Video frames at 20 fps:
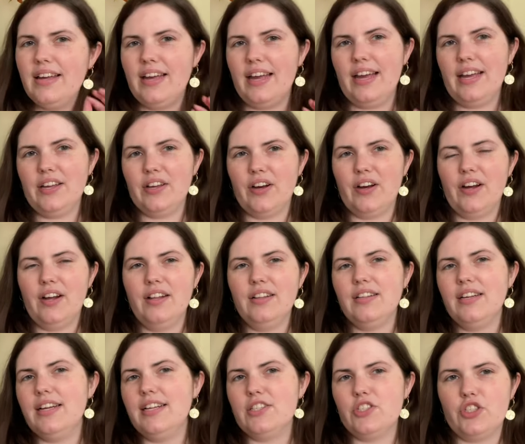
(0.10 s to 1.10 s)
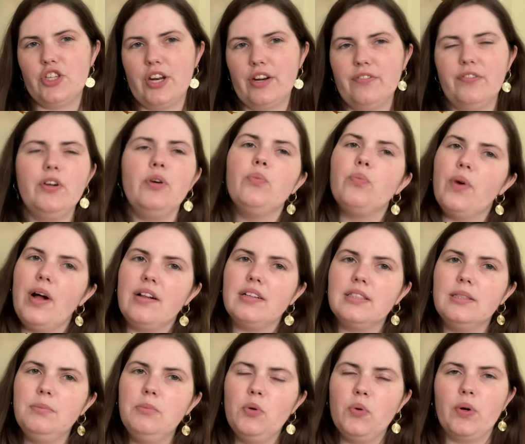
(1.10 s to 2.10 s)
Hey y'all, it's Jennifer.
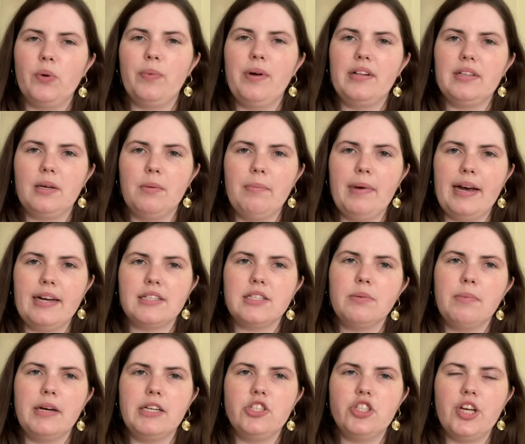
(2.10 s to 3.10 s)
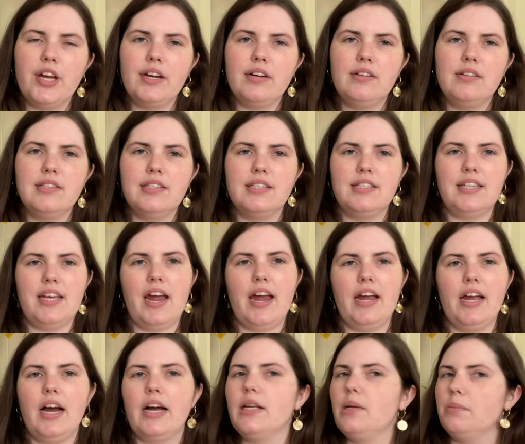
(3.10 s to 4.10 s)
Welcome or welcome back to my channel.
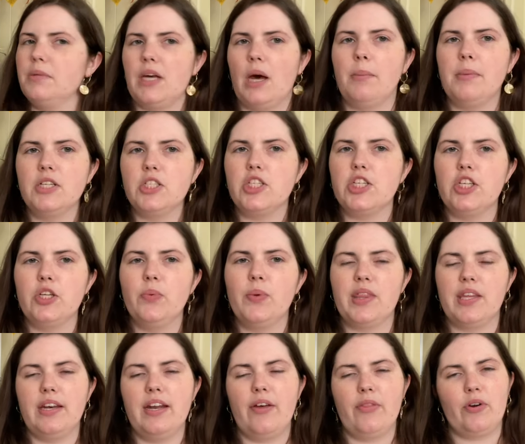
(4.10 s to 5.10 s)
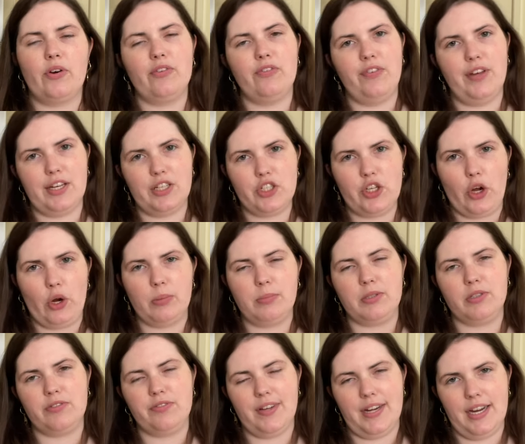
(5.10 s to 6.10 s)
Today I am coming to you with another
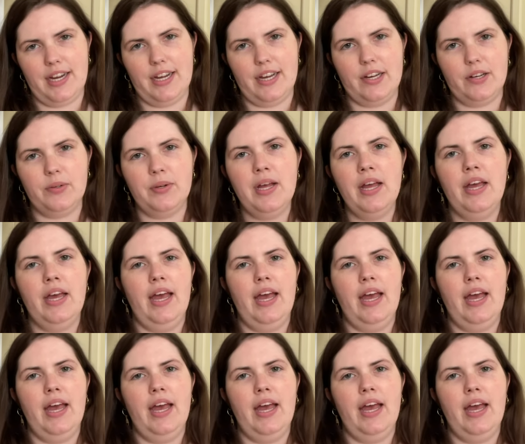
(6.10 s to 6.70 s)
Victober video.